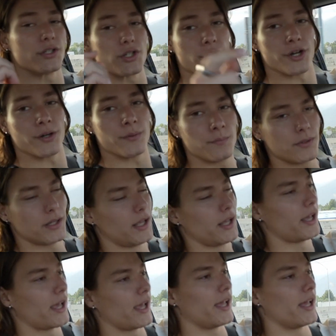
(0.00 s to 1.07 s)
Germ,
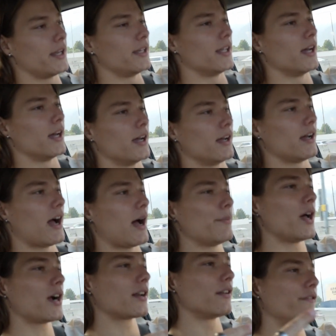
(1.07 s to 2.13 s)
and I'm
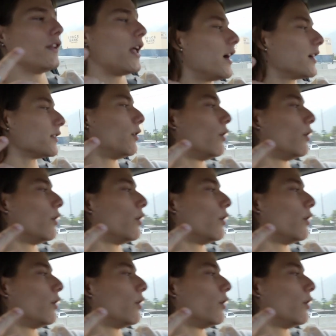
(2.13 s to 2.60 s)
not gonna vlog the